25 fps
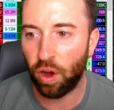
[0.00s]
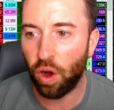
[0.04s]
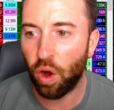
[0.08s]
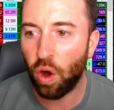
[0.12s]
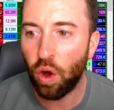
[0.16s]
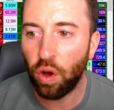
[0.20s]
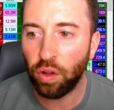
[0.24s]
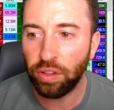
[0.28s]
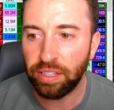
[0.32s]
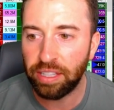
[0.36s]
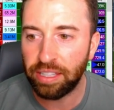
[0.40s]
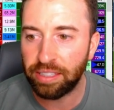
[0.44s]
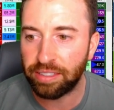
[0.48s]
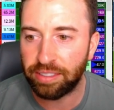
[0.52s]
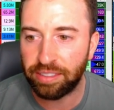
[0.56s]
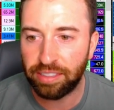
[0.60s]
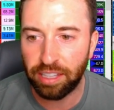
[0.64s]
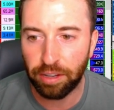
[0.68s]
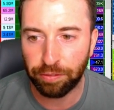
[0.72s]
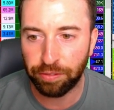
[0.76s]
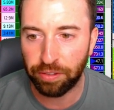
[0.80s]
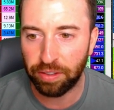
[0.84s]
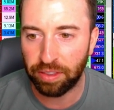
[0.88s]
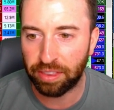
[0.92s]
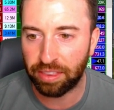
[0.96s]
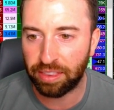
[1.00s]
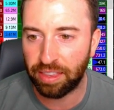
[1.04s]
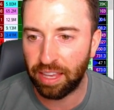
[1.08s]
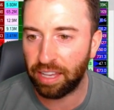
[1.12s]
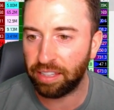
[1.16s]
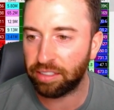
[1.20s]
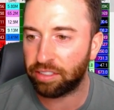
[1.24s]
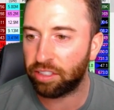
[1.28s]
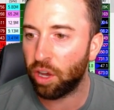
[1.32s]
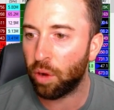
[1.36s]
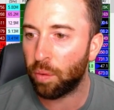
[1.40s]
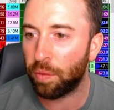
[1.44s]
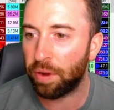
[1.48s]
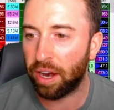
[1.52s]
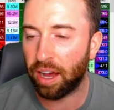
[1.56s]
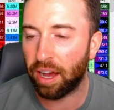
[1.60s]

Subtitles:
all these different things going